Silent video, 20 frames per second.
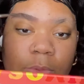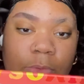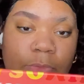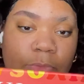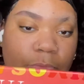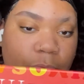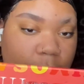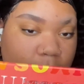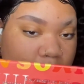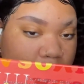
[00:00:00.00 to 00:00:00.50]

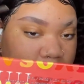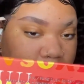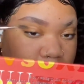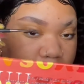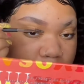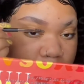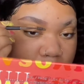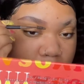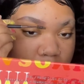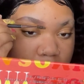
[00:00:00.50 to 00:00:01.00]
For the
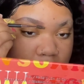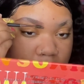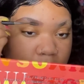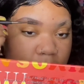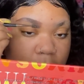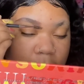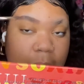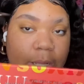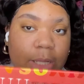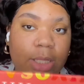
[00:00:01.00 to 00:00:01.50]
front,
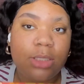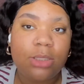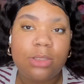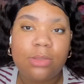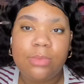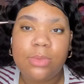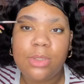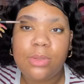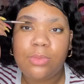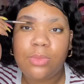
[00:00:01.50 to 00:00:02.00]
I like it to
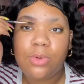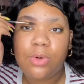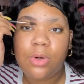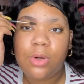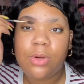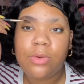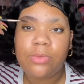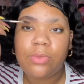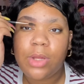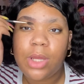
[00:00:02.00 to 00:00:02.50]
be
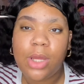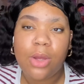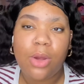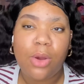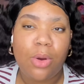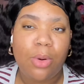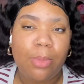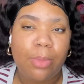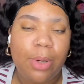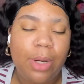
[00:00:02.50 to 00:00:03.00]
more of a
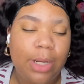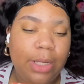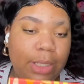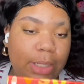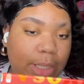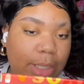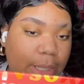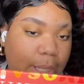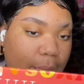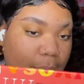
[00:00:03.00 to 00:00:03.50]
ombre
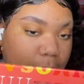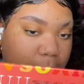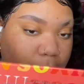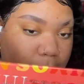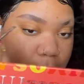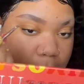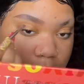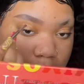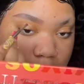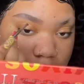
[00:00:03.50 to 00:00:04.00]
looking
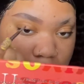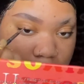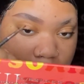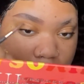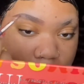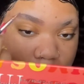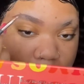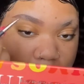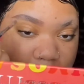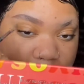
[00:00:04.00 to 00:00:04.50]

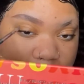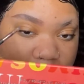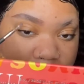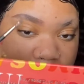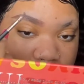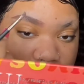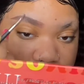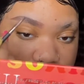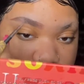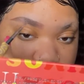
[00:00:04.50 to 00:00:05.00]

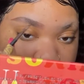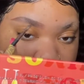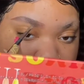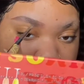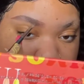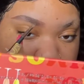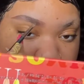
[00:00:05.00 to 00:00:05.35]
effect. I don't